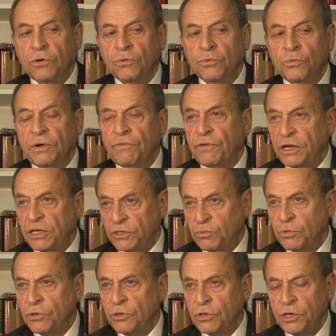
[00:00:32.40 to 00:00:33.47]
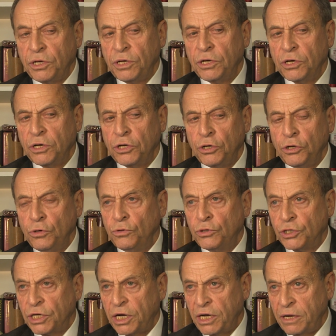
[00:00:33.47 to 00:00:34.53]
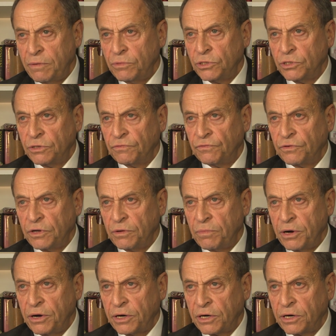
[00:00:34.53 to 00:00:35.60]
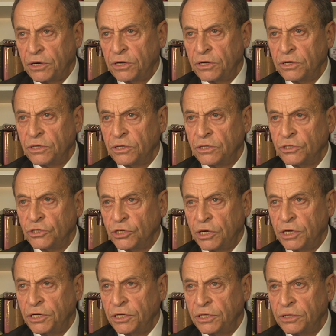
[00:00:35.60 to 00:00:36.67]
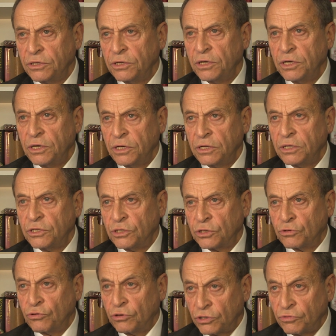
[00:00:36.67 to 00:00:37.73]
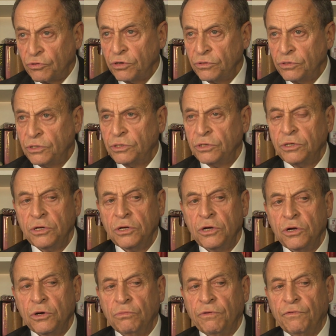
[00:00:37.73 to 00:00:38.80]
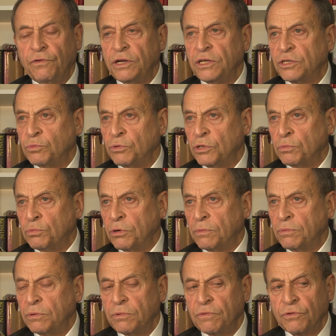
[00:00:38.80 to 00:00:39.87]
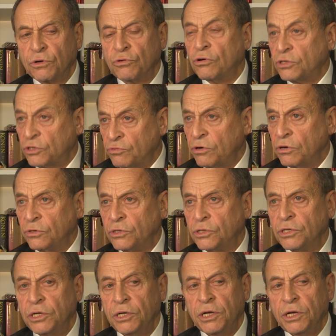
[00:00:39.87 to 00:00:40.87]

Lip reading: we're faced with the huge dilemmas of America and China. It's a crossroads. We're faced with the problem of the crossroads